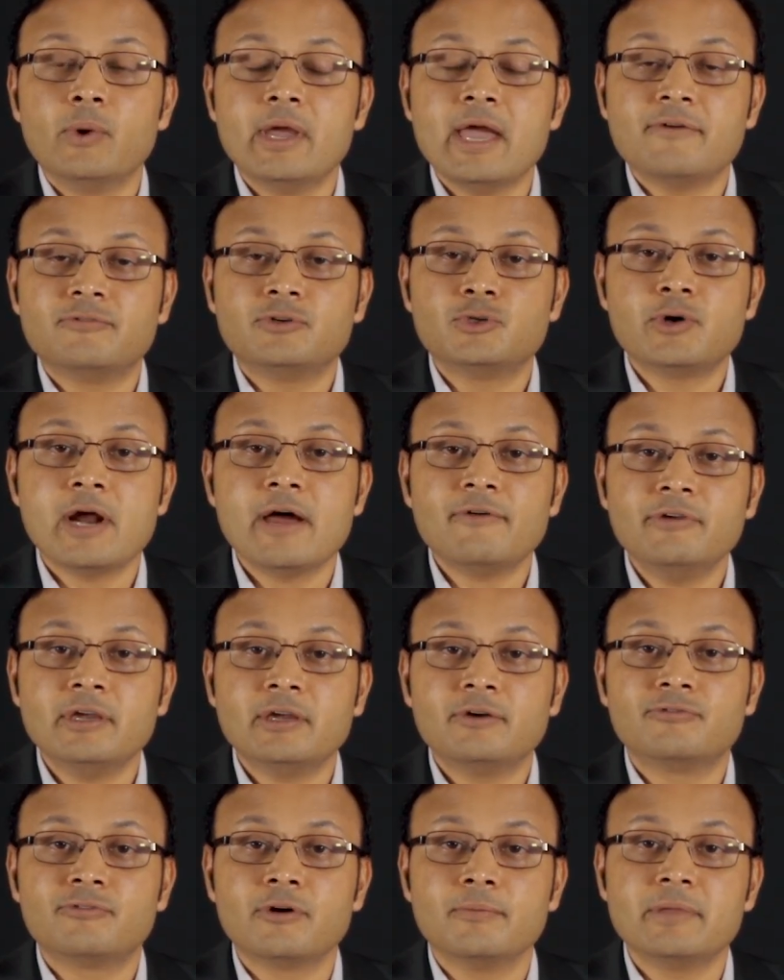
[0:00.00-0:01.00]
we have
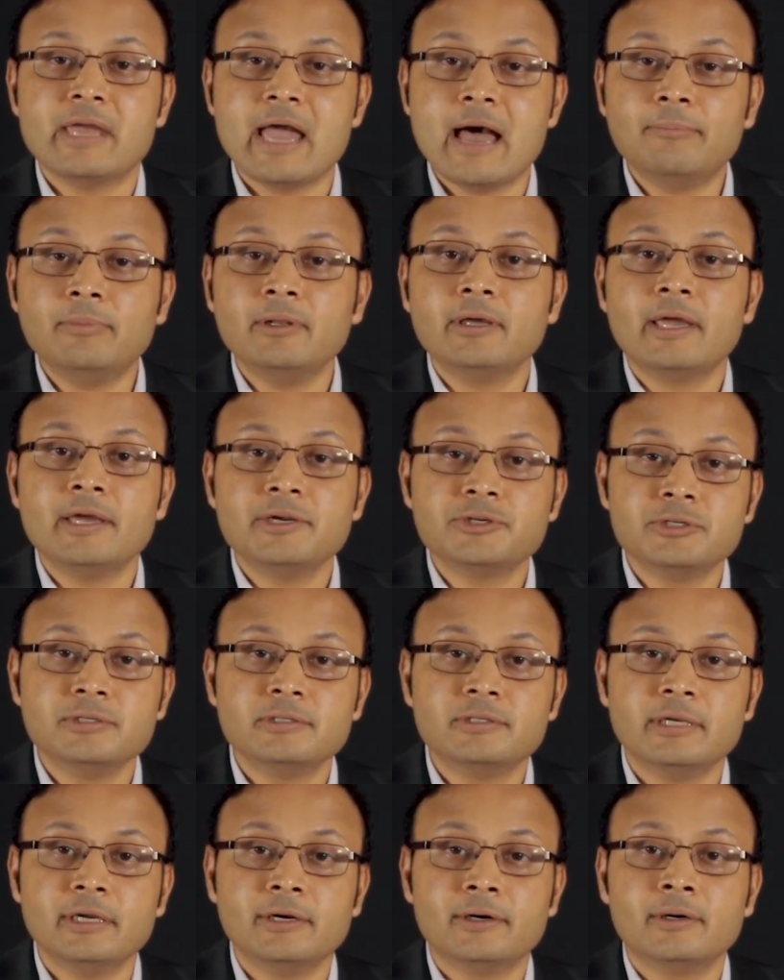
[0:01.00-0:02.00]
traffic from the
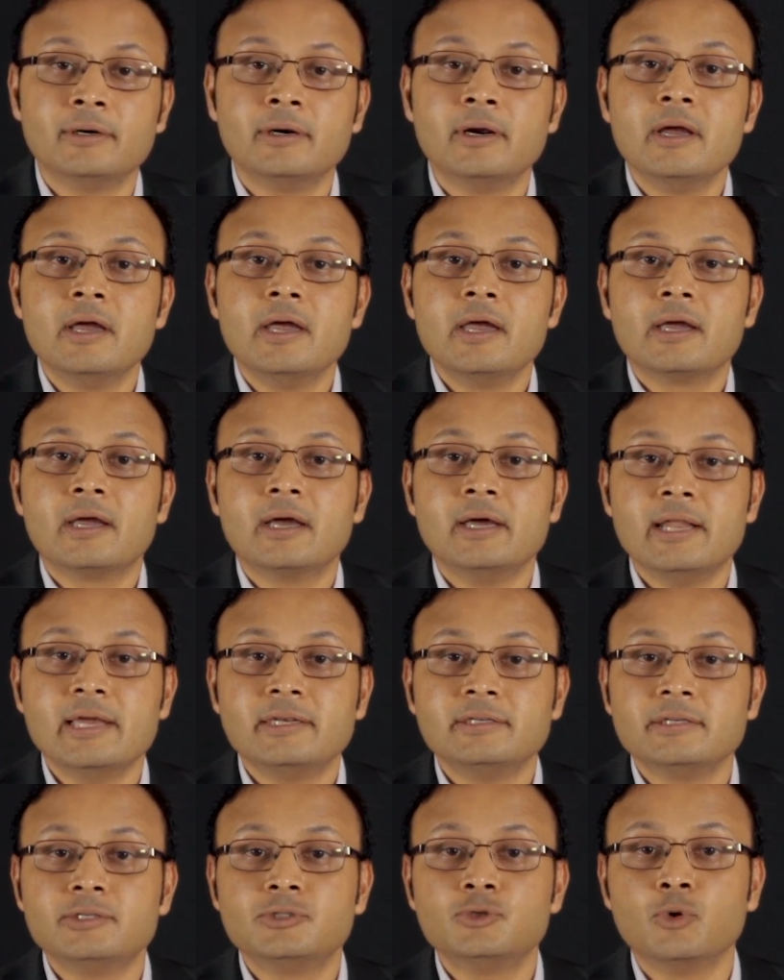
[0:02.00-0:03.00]
application tier
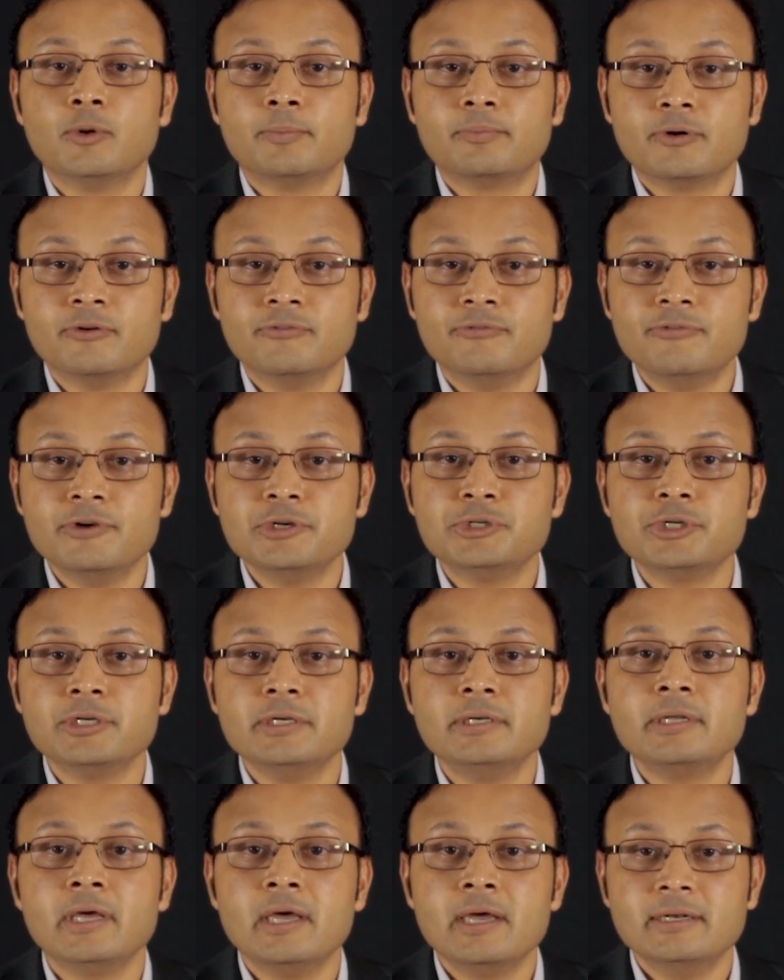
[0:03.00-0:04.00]
connected to a
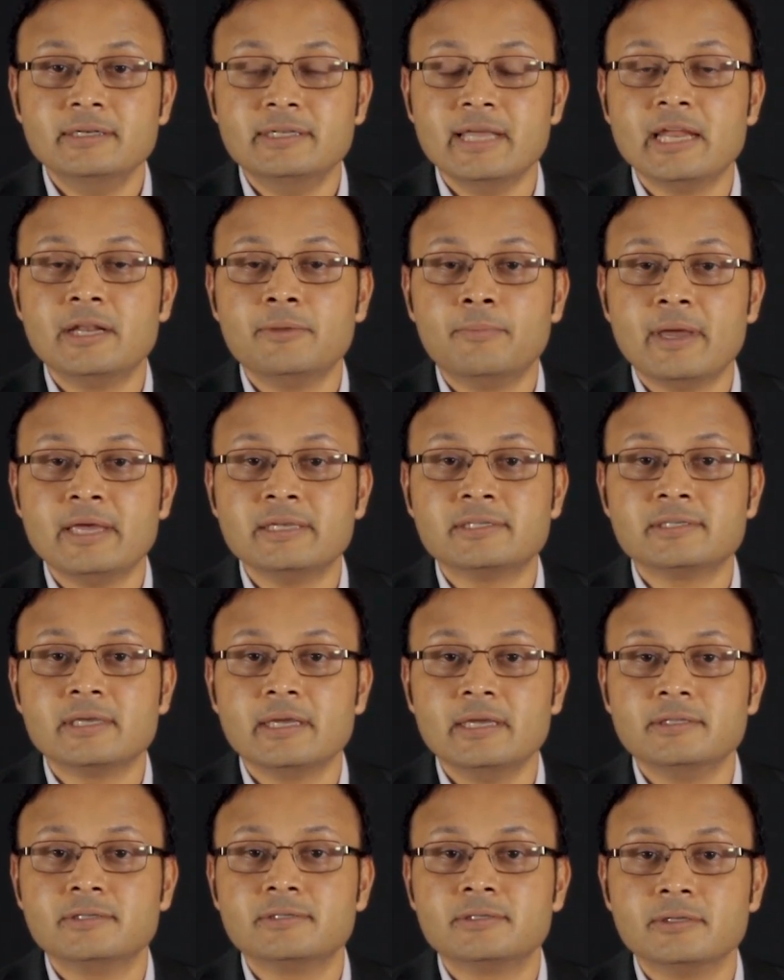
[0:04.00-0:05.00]
provisioned database
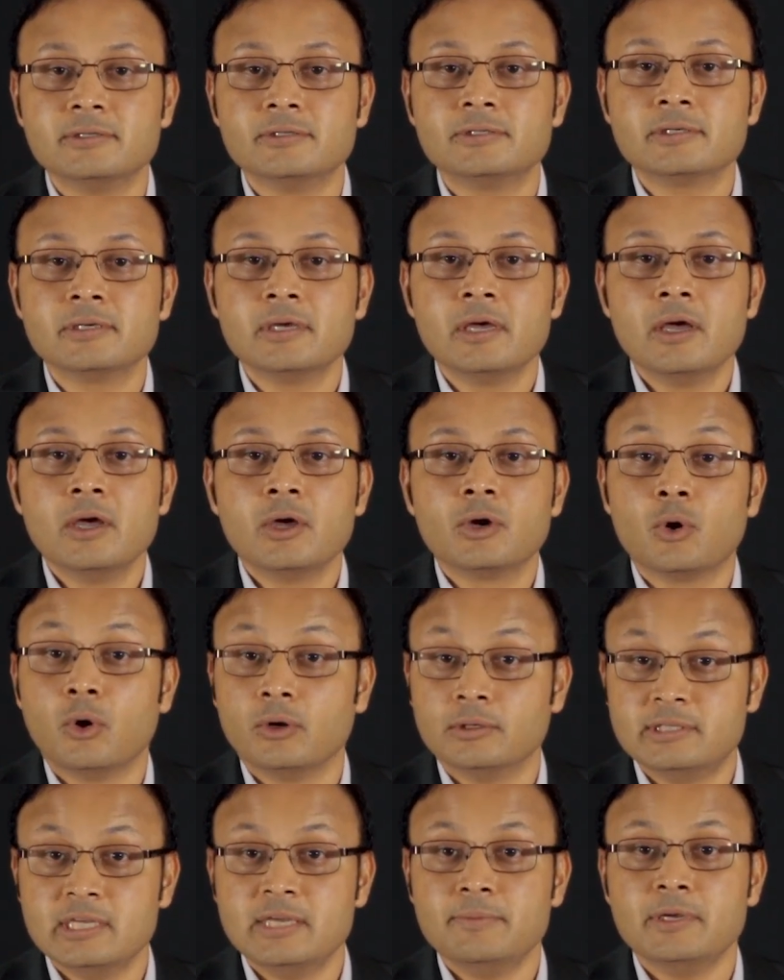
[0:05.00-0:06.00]
instance
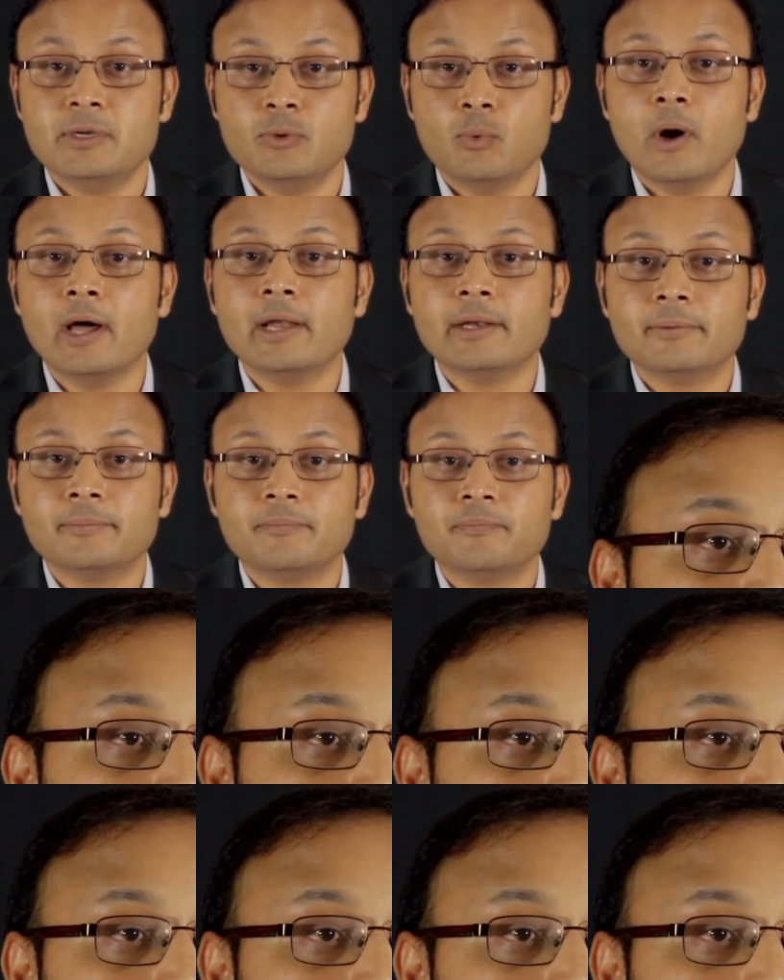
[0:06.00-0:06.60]
called DB1